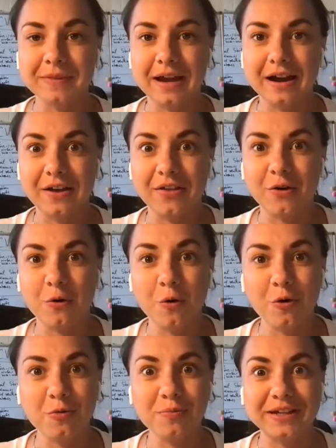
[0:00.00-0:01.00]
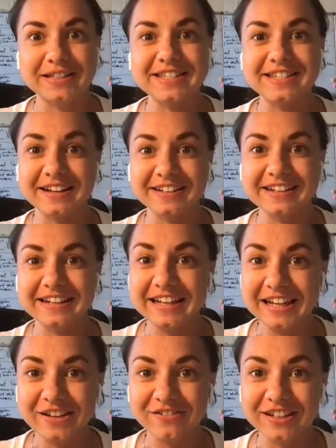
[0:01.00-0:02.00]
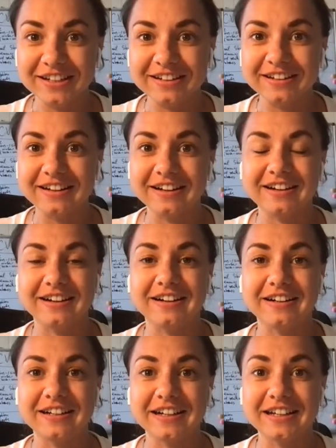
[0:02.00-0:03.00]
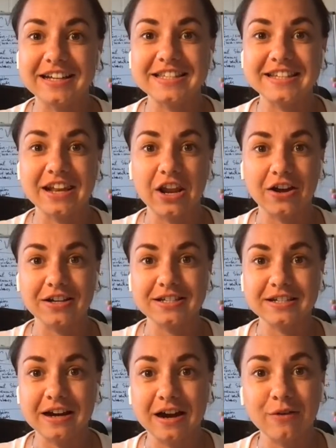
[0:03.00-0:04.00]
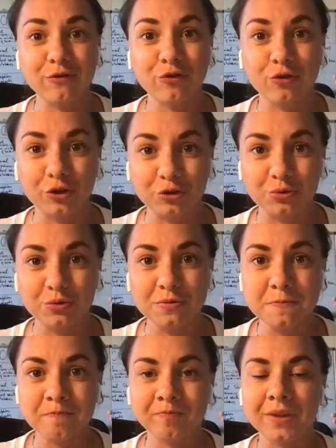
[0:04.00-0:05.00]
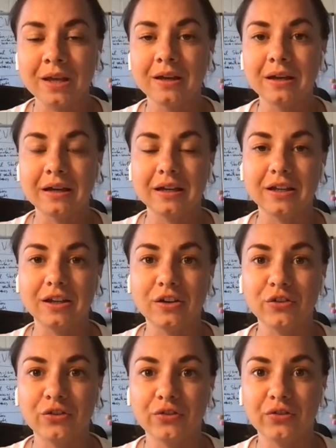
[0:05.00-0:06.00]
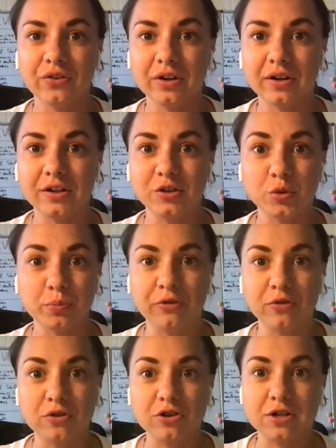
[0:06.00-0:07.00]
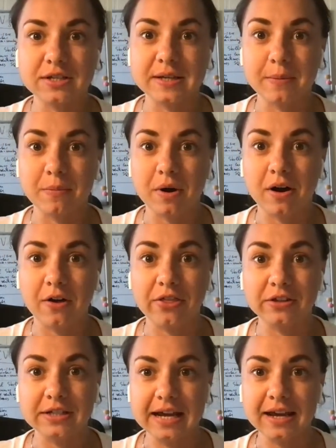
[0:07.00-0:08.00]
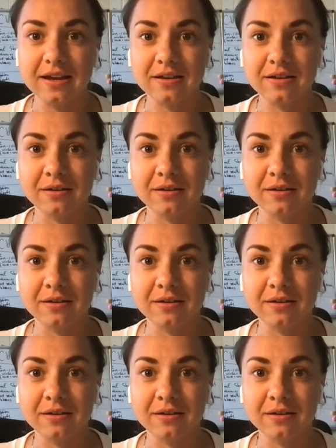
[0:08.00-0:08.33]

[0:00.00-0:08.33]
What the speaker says: I hope that Sunday evening it is a nice time for you. If you prefer some other day,